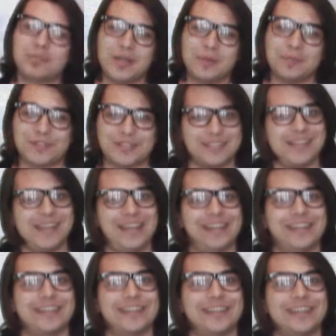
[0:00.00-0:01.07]
of people to see.
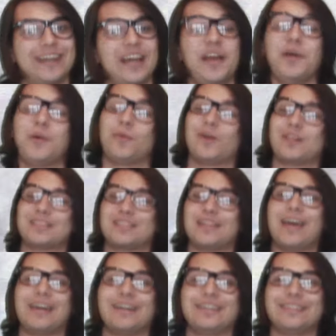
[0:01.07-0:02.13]
What's
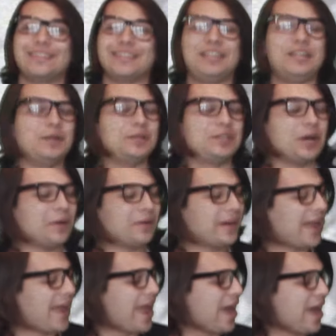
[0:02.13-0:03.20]
that? You don't
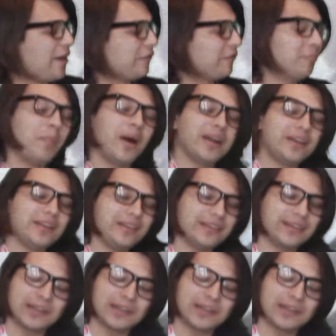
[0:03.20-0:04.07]
have money,